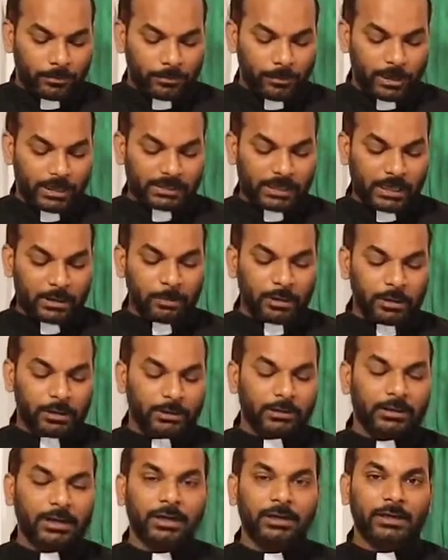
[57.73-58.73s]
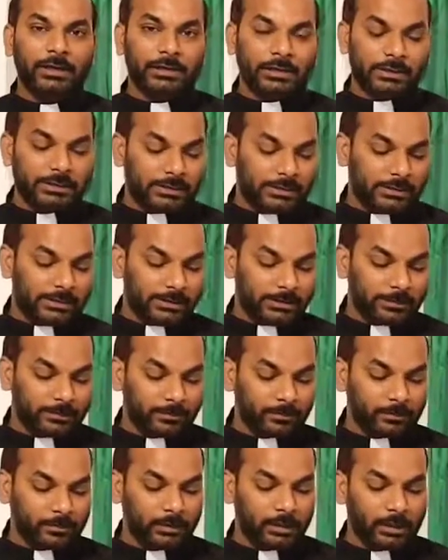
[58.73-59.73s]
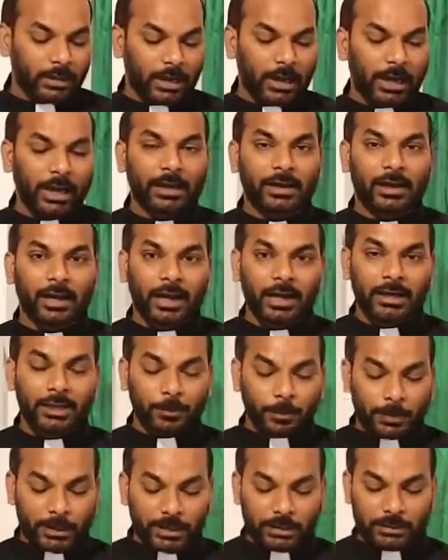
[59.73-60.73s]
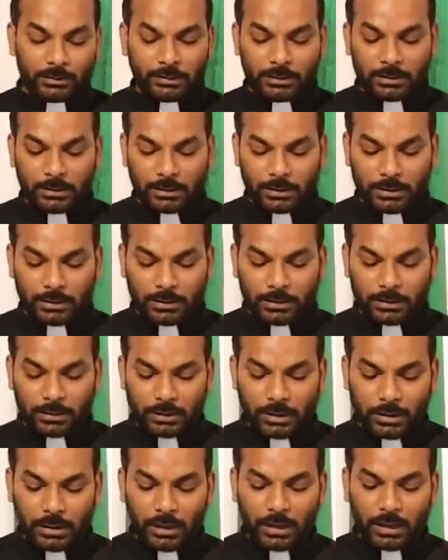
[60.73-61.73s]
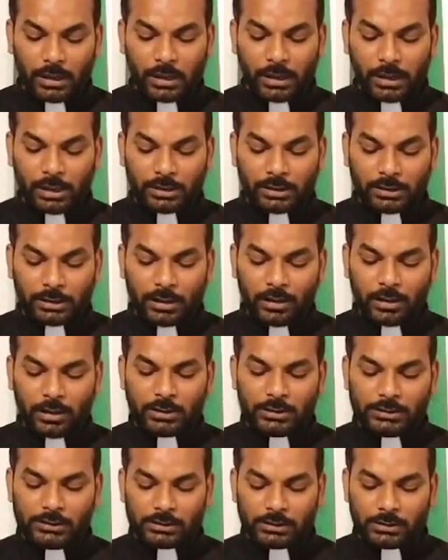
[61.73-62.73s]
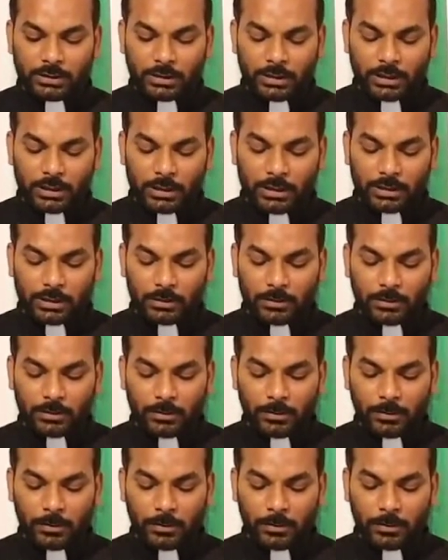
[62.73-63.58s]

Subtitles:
My sermon title is, I Can't Breathe, a Theological